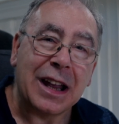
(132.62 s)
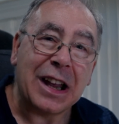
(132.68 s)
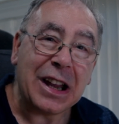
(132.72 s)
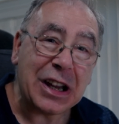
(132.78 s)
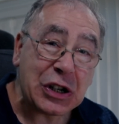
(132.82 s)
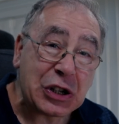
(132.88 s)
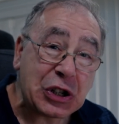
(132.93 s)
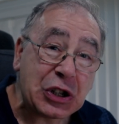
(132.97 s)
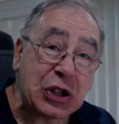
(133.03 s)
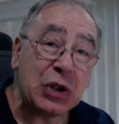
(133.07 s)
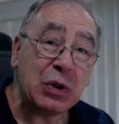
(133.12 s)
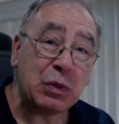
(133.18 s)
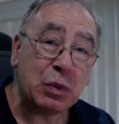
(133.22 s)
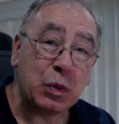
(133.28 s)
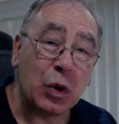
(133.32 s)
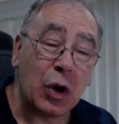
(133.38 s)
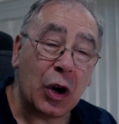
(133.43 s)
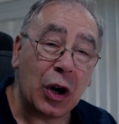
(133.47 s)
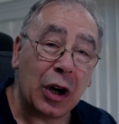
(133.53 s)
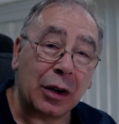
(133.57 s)
It should
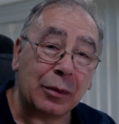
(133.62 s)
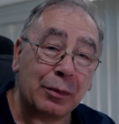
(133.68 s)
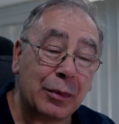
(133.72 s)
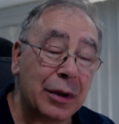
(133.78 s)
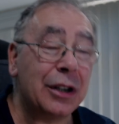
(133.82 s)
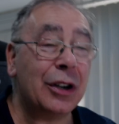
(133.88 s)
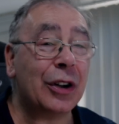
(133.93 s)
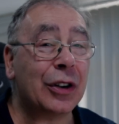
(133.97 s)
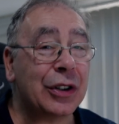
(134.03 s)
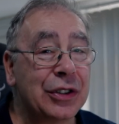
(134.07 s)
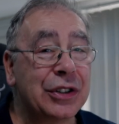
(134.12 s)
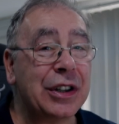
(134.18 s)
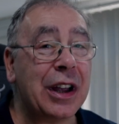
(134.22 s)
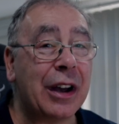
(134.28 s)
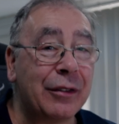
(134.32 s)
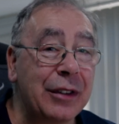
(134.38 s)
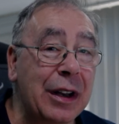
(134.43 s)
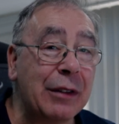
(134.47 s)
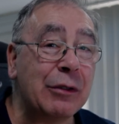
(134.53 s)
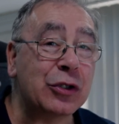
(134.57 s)
work, but like I said,
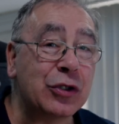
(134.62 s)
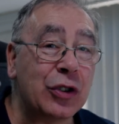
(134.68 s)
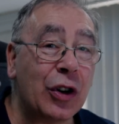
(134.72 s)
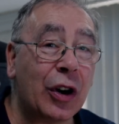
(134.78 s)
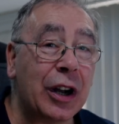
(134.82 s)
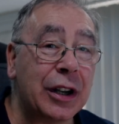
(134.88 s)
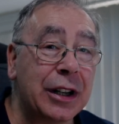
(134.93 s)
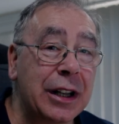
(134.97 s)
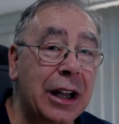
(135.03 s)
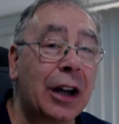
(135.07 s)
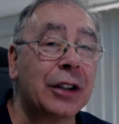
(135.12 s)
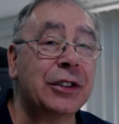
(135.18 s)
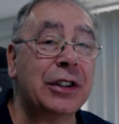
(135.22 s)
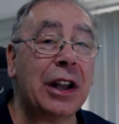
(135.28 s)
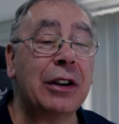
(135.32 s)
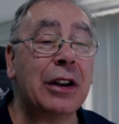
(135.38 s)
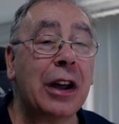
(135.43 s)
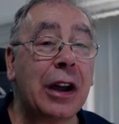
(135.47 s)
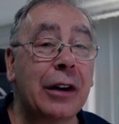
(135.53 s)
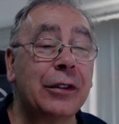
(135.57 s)
I've never tried it. I
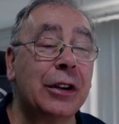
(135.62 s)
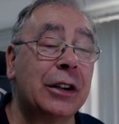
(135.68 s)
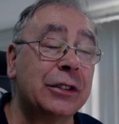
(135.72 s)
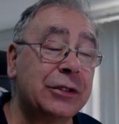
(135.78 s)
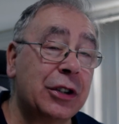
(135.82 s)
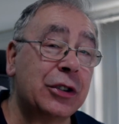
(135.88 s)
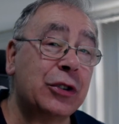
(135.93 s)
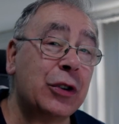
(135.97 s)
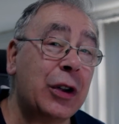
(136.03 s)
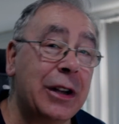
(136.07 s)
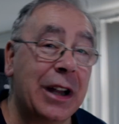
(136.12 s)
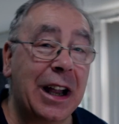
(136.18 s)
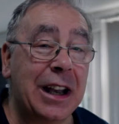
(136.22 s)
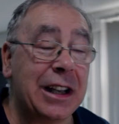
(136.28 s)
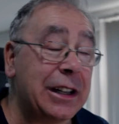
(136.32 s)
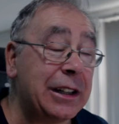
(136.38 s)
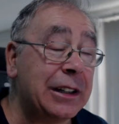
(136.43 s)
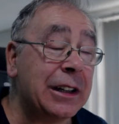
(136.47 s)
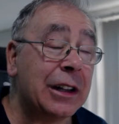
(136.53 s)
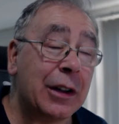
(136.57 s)
don't know if I have to do
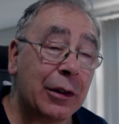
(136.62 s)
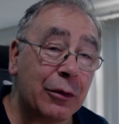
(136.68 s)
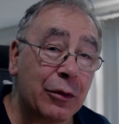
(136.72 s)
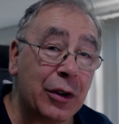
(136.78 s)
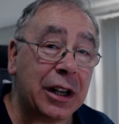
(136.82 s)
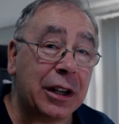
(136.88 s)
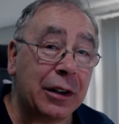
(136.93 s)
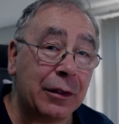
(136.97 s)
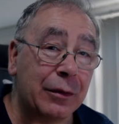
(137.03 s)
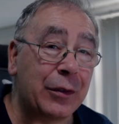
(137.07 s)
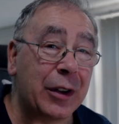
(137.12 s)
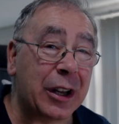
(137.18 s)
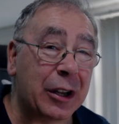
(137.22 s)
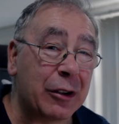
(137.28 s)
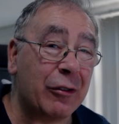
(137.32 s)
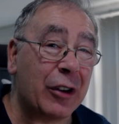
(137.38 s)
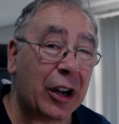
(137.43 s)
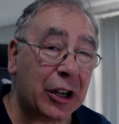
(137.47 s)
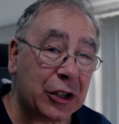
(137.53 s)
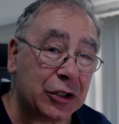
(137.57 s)
any
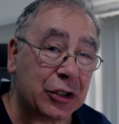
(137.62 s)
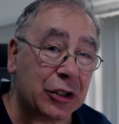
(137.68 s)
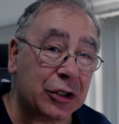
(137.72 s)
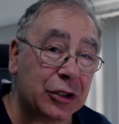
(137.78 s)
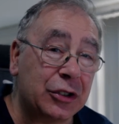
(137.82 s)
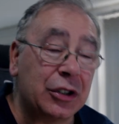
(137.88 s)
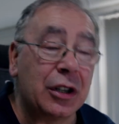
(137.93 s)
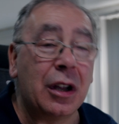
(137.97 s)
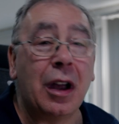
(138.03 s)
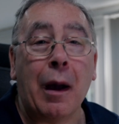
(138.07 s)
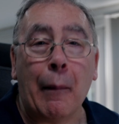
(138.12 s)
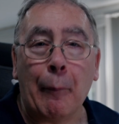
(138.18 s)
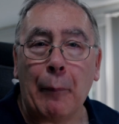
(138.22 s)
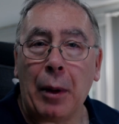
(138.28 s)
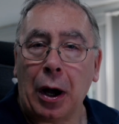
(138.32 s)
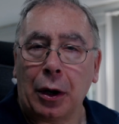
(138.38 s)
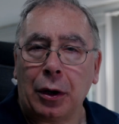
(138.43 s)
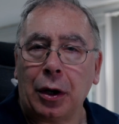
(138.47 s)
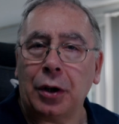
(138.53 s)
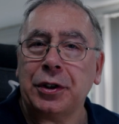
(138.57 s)
reconfigurations,
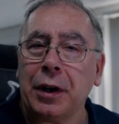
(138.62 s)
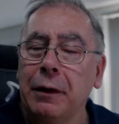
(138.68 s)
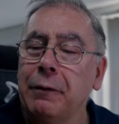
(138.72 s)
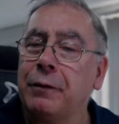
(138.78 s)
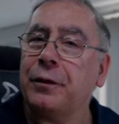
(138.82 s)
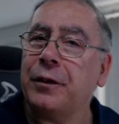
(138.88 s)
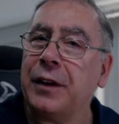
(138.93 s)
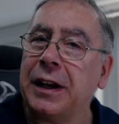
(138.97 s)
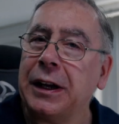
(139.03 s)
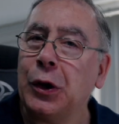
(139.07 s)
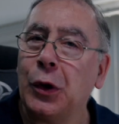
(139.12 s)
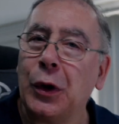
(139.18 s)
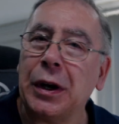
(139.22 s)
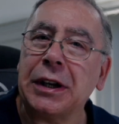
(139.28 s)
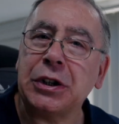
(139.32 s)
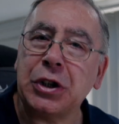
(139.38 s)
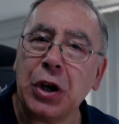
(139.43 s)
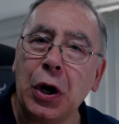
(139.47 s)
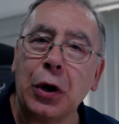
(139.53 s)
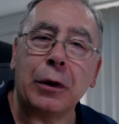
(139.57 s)
but I don't think
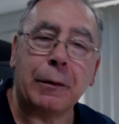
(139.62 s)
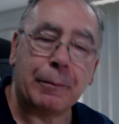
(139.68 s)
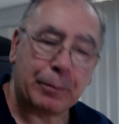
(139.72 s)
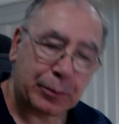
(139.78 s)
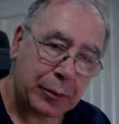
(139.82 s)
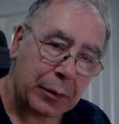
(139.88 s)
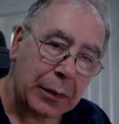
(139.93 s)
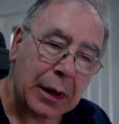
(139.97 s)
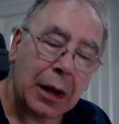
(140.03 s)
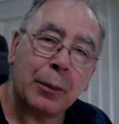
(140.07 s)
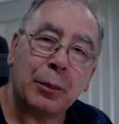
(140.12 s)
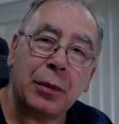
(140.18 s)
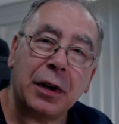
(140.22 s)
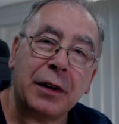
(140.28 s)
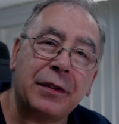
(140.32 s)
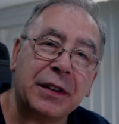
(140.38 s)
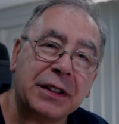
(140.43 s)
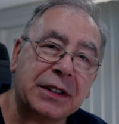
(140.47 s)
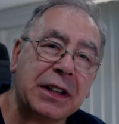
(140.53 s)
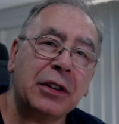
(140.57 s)
I do. But
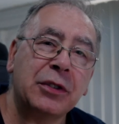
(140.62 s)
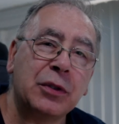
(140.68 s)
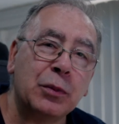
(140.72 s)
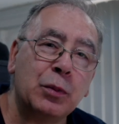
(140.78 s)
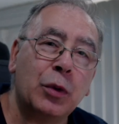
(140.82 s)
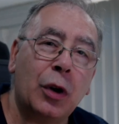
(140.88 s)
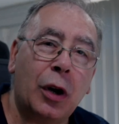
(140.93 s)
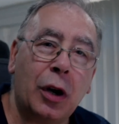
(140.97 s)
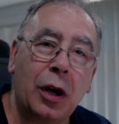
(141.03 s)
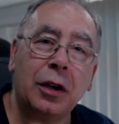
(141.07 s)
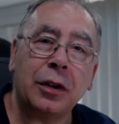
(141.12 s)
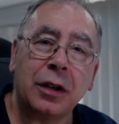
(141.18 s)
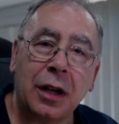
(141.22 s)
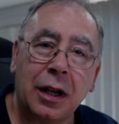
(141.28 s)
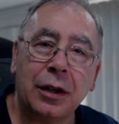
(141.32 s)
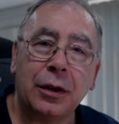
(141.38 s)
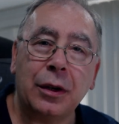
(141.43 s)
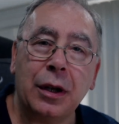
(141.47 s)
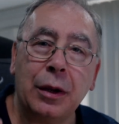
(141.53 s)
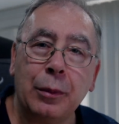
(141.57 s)
if it doesn't work,
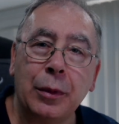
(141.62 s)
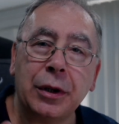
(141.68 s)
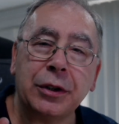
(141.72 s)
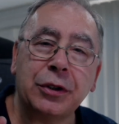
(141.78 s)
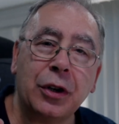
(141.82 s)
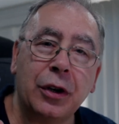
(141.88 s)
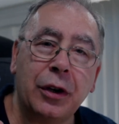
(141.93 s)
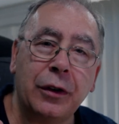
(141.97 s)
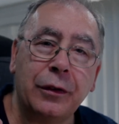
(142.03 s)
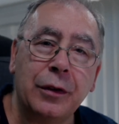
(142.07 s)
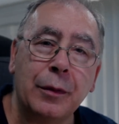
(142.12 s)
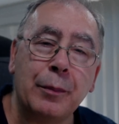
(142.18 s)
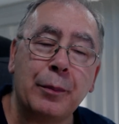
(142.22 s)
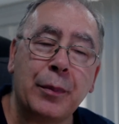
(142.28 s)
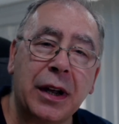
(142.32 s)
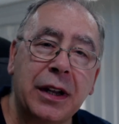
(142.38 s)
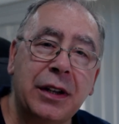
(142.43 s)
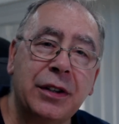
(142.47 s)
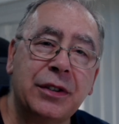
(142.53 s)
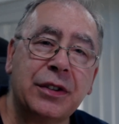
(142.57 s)
then we do from
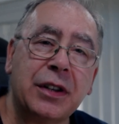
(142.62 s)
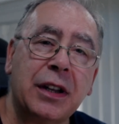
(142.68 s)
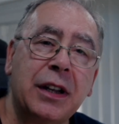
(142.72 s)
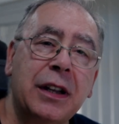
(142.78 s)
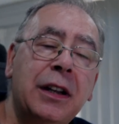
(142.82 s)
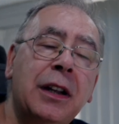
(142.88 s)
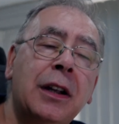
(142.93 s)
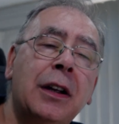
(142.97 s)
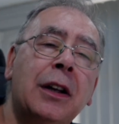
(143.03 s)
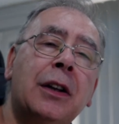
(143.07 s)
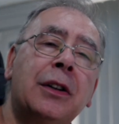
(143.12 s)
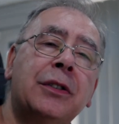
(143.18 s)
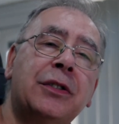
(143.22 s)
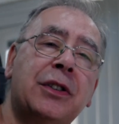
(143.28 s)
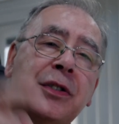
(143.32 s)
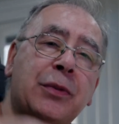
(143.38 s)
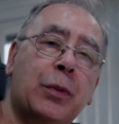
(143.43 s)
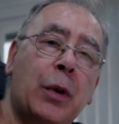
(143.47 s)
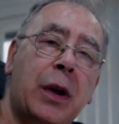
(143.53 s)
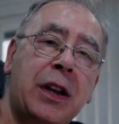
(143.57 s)
PC
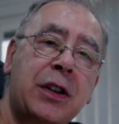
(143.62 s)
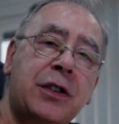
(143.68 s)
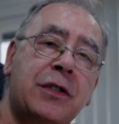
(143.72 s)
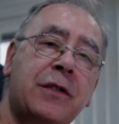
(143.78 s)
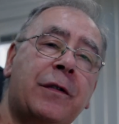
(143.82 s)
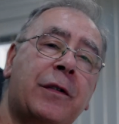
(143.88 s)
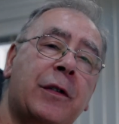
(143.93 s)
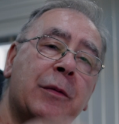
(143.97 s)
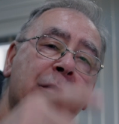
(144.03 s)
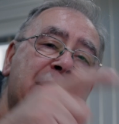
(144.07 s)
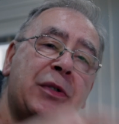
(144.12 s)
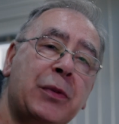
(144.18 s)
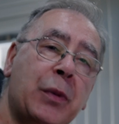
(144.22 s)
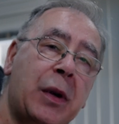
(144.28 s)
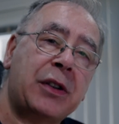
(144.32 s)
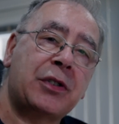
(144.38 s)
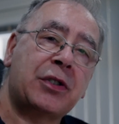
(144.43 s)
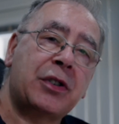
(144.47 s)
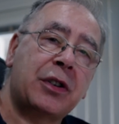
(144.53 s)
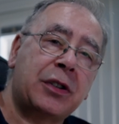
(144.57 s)
to switch, from
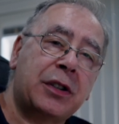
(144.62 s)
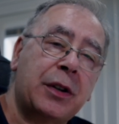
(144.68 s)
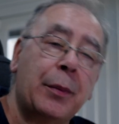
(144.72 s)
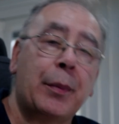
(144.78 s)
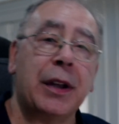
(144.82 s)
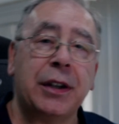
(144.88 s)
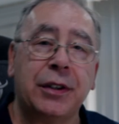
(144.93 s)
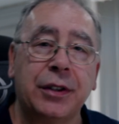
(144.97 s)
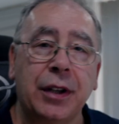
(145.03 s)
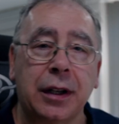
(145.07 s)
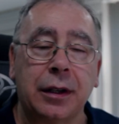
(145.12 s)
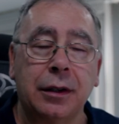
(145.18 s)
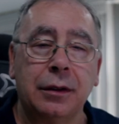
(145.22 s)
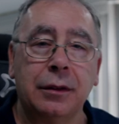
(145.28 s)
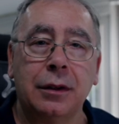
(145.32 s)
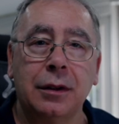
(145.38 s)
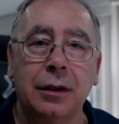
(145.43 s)
switch to PC.